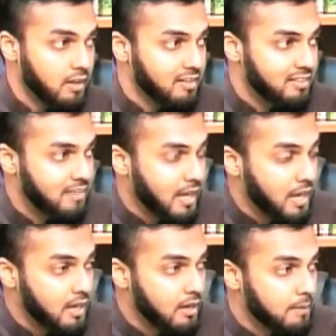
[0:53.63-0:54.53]
they
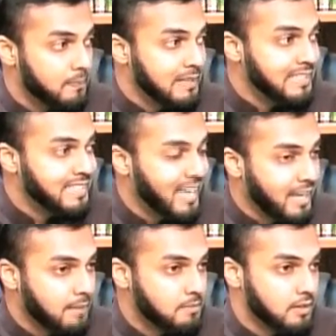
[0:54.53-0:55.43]
named
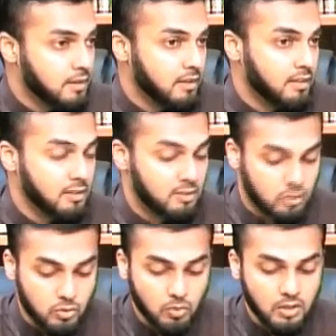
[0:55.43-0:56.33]
that
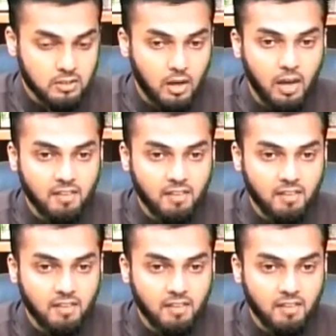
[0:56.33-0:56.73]
Surat Qaf,